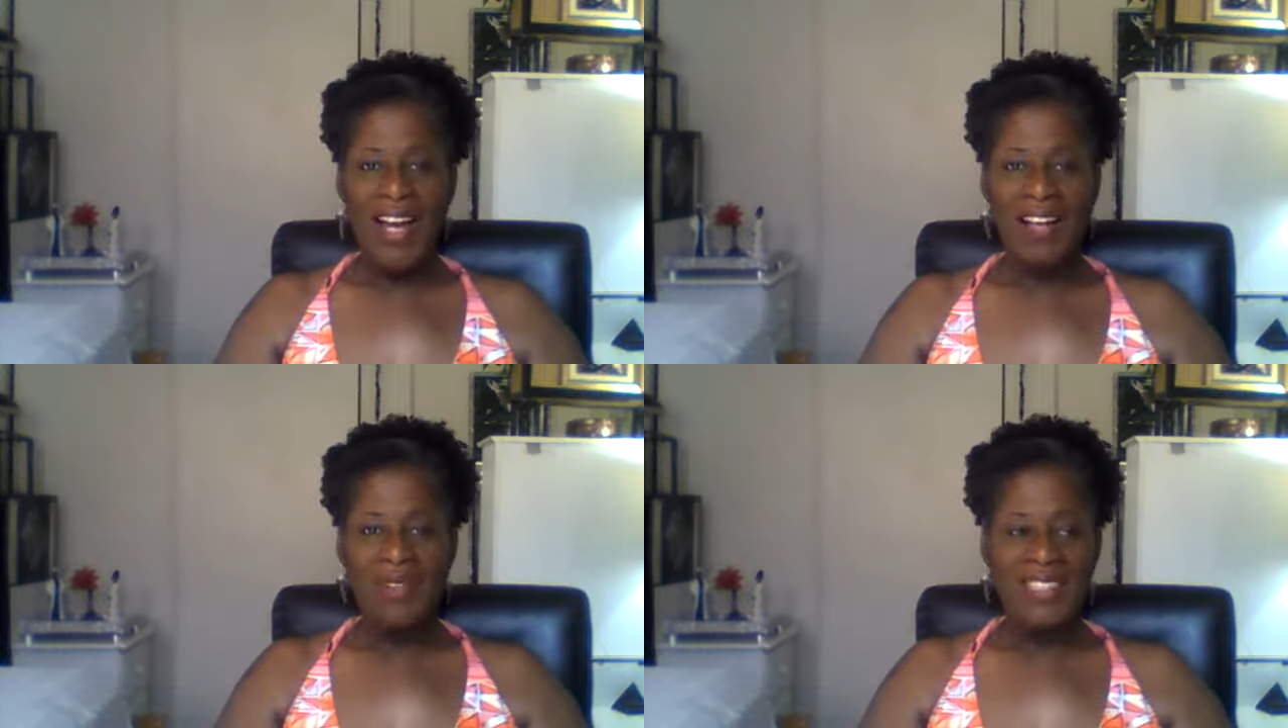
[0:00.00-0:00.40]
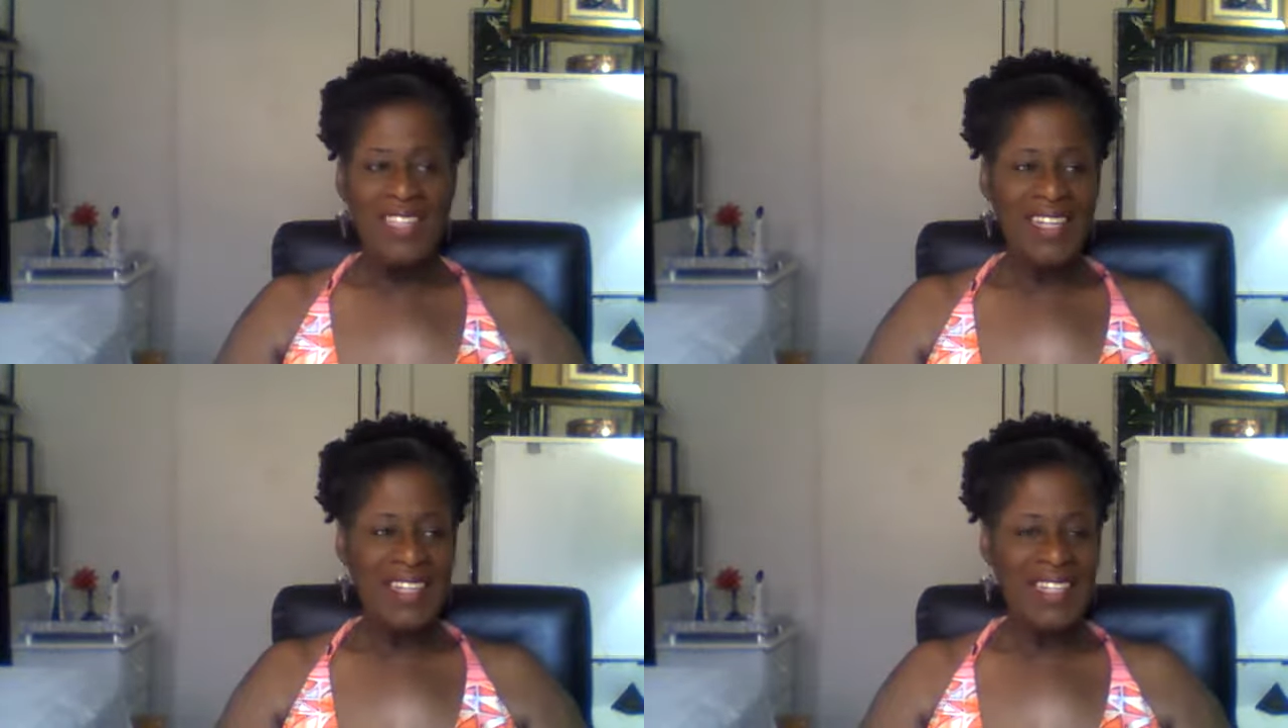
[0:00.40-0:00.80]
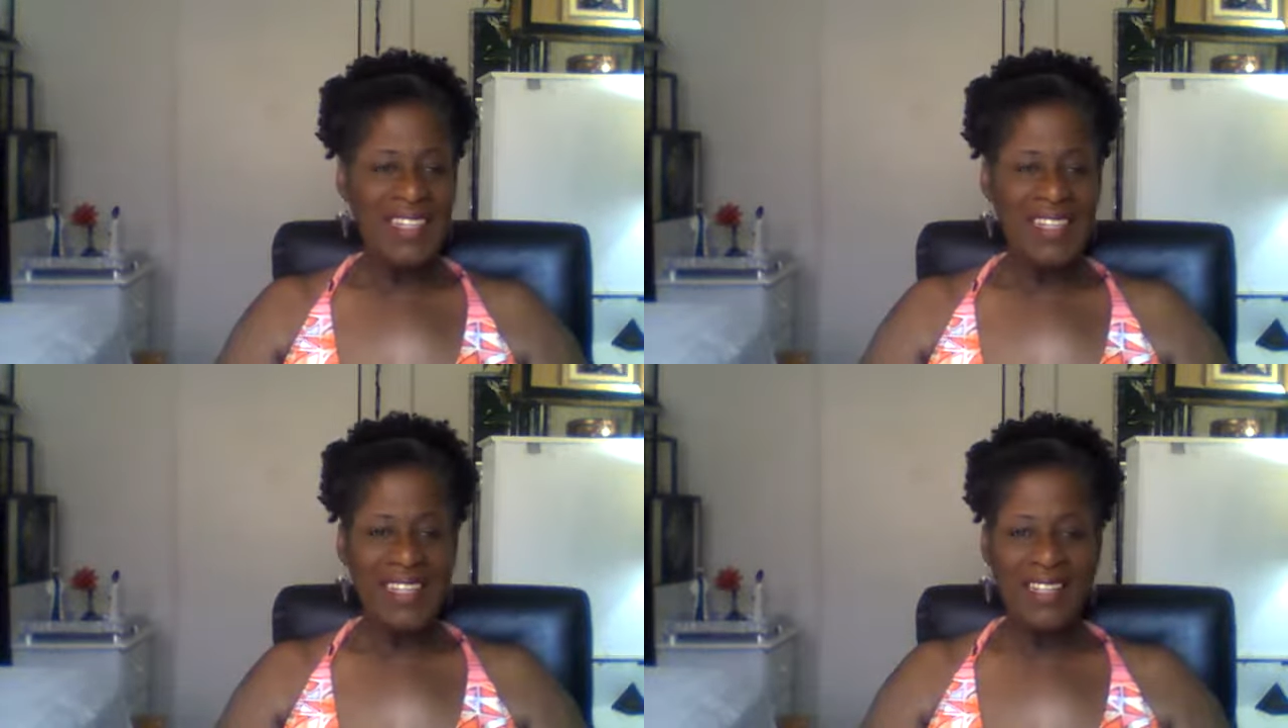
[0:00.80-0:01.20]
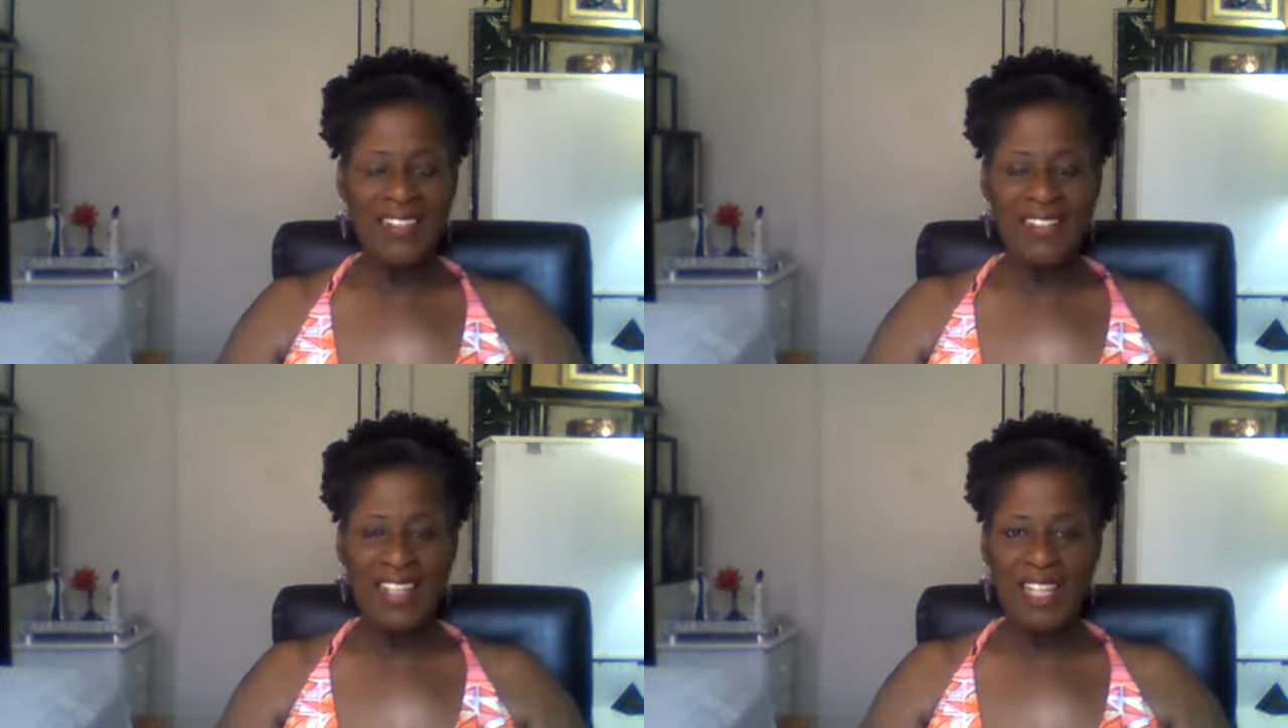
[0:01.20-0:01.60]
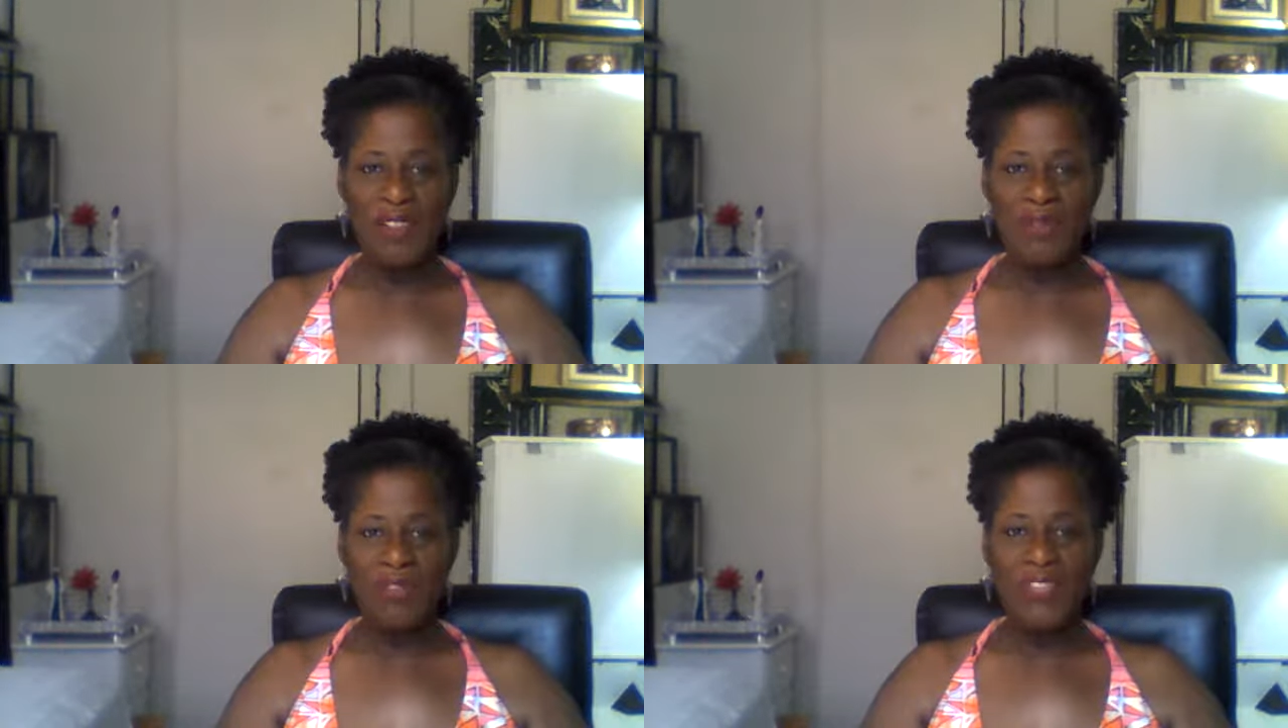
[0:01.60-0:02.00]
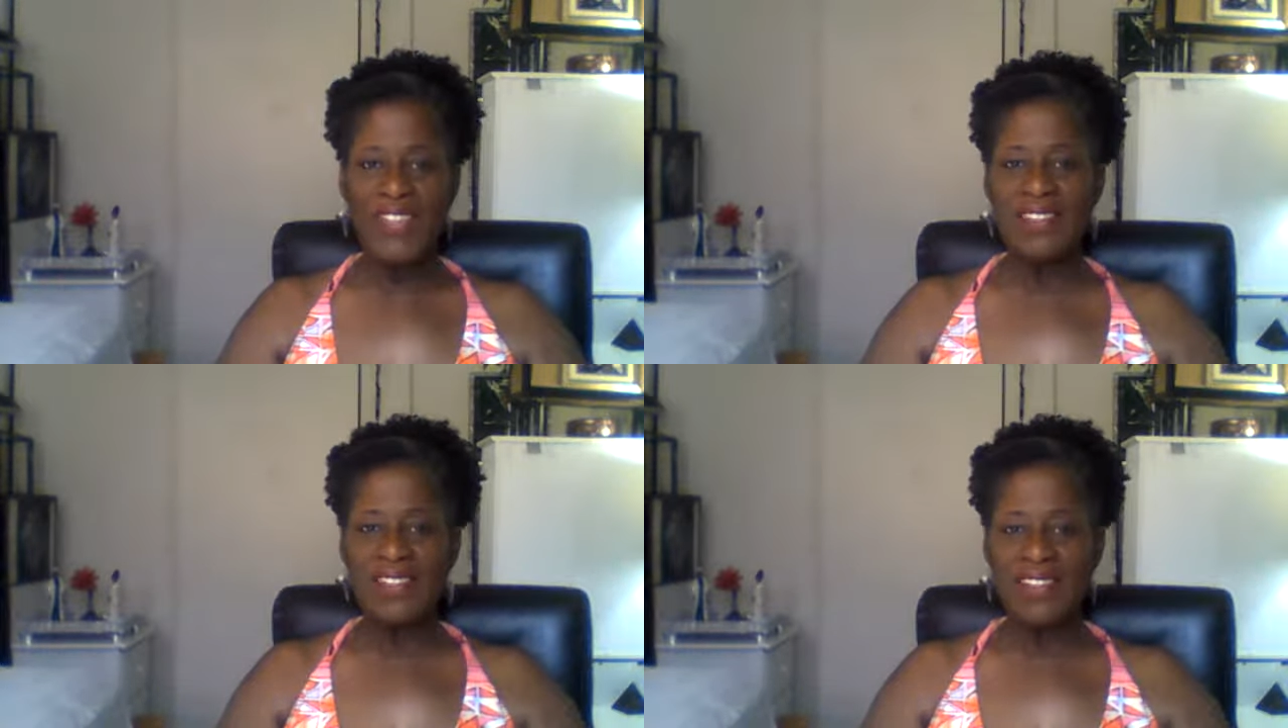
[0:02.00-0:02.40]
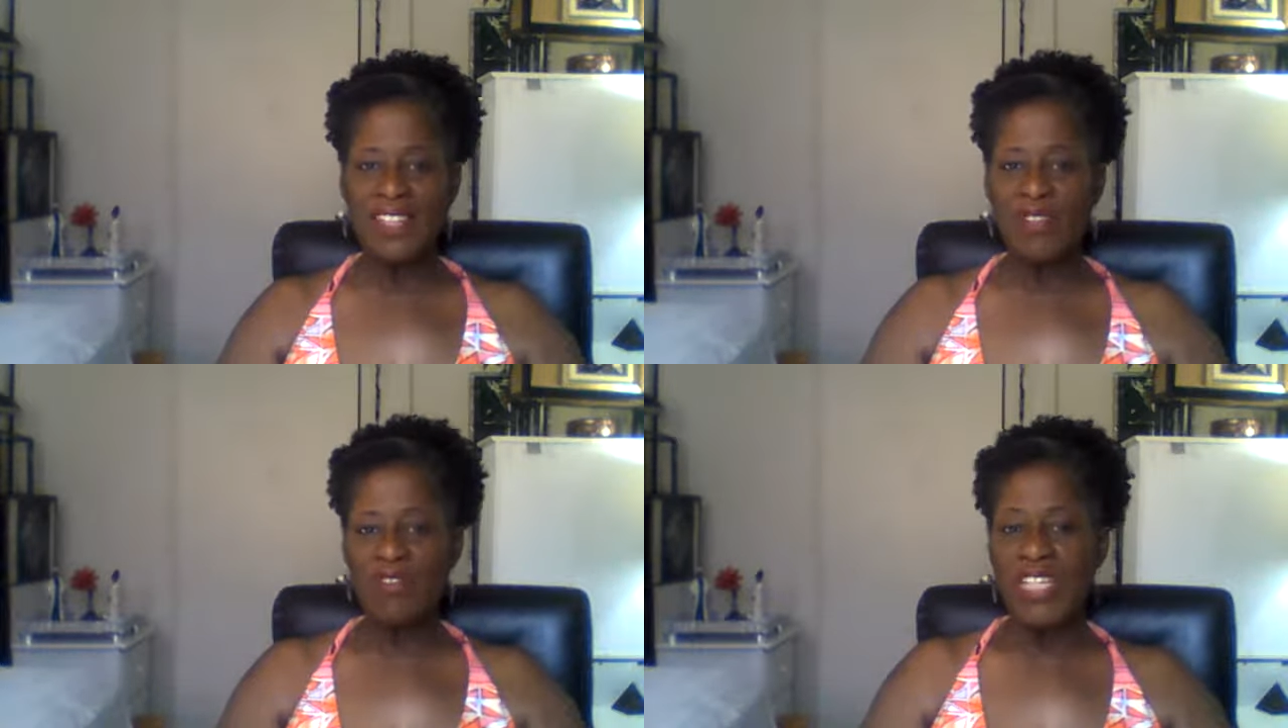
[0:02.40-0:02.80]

I've been taking things and fixing them,